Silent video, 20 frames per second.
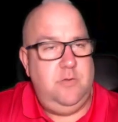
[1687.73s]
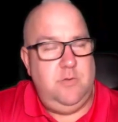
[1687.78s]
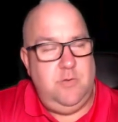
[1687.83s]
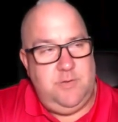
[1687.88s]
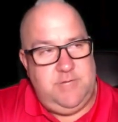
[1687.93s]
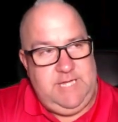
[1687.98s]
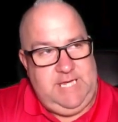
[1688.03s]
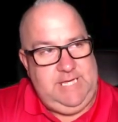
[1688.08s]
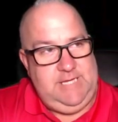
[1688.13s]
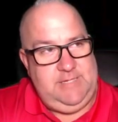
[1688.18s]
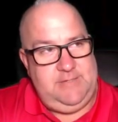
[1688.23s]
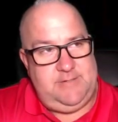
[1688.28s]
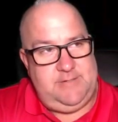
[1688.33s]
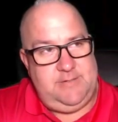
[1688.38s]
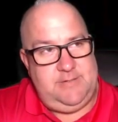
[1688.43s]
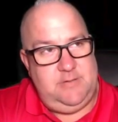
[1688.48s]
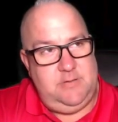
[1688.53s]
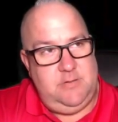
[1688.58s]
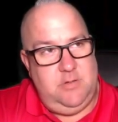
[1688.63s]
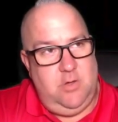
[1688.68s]

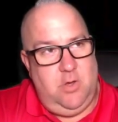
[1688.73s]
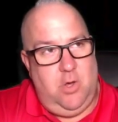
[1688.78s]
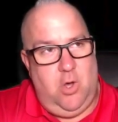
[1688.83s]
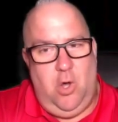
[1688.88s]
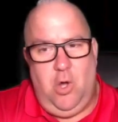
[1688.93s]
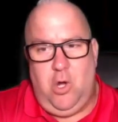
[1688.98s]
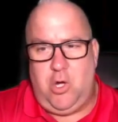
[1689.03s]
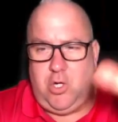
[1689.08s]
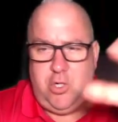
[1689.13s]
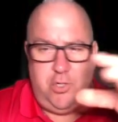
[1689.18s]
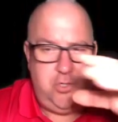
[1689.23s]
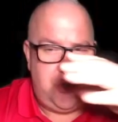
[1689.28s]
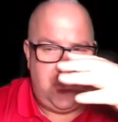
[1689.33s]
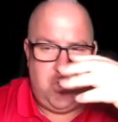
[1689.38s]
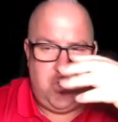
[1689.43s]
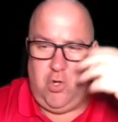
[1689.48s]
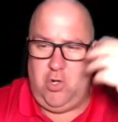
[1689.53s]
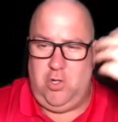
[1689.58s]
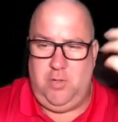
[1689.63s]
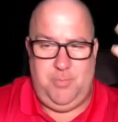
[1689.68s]
these
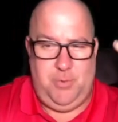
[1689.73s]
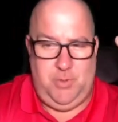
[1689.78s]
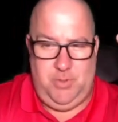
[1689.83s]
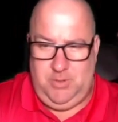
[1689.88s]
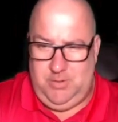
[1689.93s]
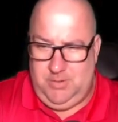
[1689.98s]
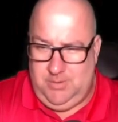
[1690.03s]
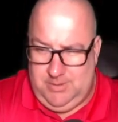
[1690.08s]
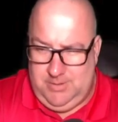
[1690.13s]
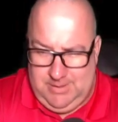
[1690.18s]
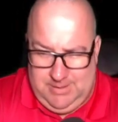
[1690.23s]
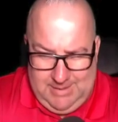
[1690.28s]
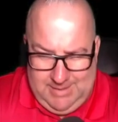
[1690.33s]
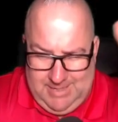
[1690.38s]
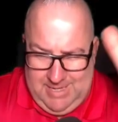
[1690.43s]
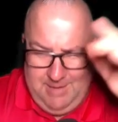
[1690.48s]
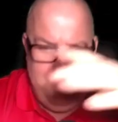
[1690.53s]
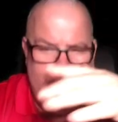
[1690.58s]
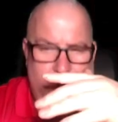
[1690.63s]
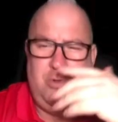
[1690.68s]

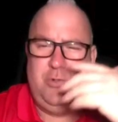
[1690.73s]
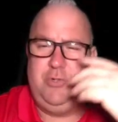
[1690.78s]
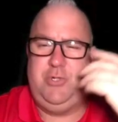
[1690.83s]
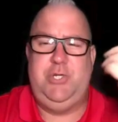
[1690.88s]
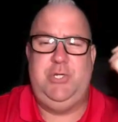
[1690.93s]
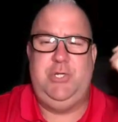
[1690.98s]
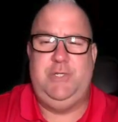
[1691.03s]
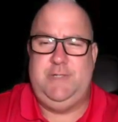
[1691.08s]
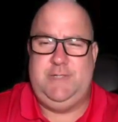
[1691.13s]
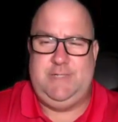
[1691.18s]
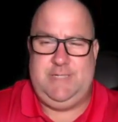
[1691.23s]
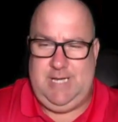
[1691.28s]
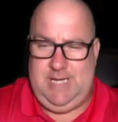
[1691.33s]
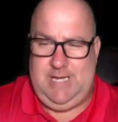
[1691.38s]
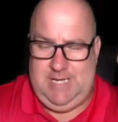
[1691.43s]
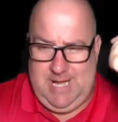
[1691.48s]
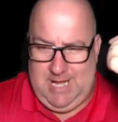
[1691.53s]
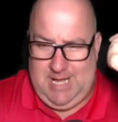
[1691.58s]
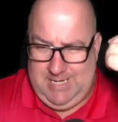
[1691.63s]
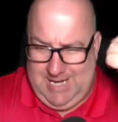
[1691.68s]
uncontrollable emotions
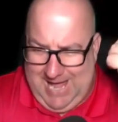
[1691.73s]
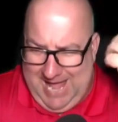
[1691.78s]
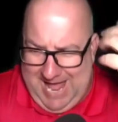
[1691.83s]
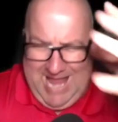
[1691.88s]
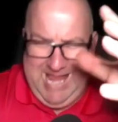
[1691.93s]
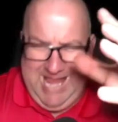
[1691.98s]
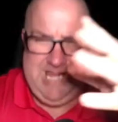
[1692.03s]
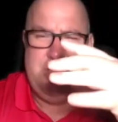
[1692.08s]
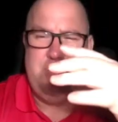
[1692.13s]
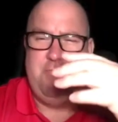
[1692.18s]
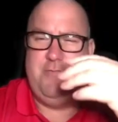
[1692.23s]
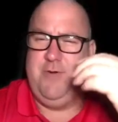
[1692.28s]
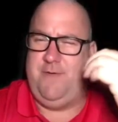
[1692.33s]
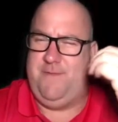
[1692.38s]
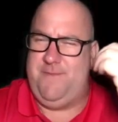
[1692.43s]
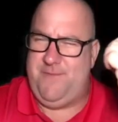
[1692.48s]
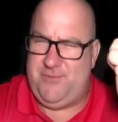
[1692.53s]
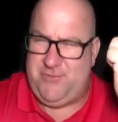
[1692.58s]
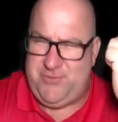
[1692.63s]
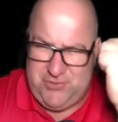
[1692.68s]
and anger
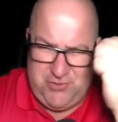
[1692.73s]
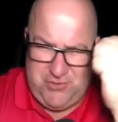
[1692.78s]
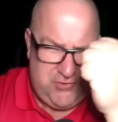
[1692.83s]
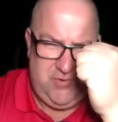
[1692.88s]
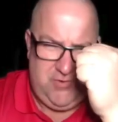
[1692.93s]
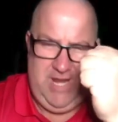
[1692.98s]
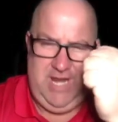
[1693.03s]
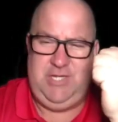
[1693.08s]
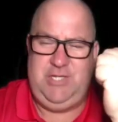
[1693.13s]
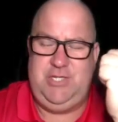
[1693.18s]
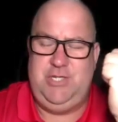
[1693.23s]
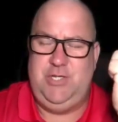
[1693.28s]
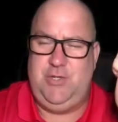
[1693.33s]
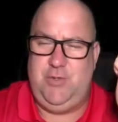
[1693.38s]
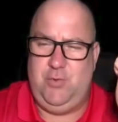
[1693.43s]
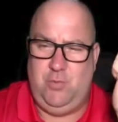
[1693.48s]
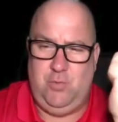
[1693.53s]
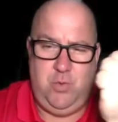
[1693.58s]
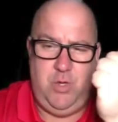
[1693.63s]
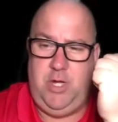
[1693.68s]
and frustration at
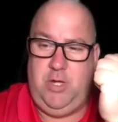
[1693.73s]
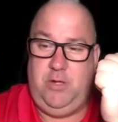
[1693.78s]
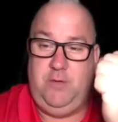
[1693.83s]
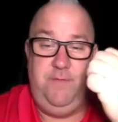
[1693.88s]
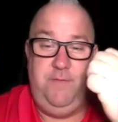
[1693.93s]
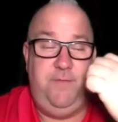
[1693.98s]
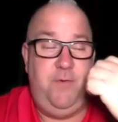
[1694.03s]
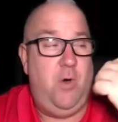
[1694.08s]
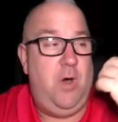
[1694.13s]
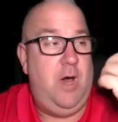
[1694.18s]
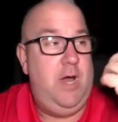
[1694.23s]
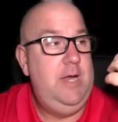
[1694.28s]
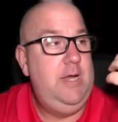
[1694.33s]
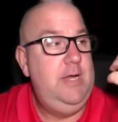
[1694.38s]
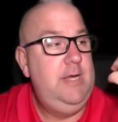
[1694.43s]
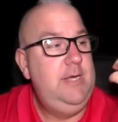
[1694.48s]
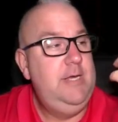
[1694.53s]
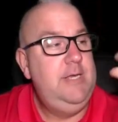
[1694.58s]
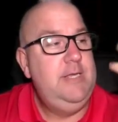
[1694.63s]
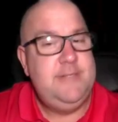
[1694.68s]
the world for
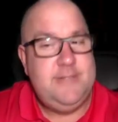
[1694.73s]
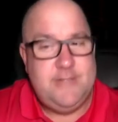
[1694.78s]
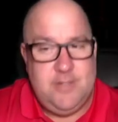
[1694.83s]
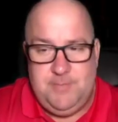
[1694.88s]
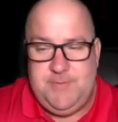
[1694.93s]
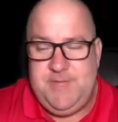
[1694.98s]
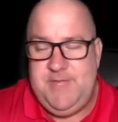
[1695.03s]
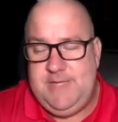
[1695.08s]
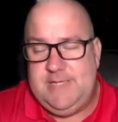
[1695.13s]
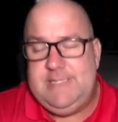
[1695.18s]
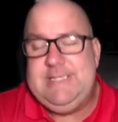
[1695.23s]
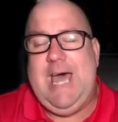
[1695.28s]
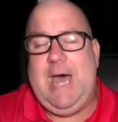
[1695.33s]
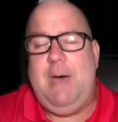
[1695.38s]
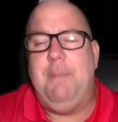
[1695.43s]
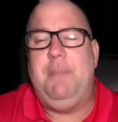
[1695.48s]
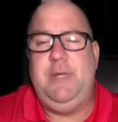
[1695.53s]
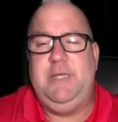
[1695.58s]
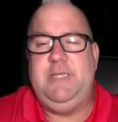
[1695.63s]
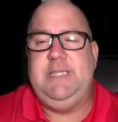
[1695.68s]
something that's
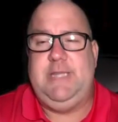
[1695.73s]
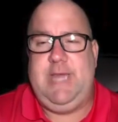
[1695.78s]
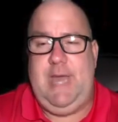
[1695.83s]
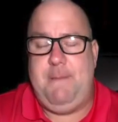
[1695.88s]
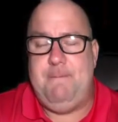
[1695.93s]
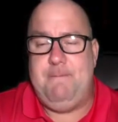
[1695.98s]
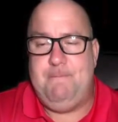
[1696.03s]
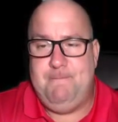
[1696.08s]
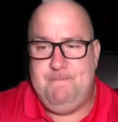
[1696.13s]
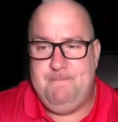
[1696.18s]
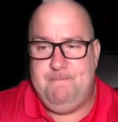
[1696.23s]
happened to them.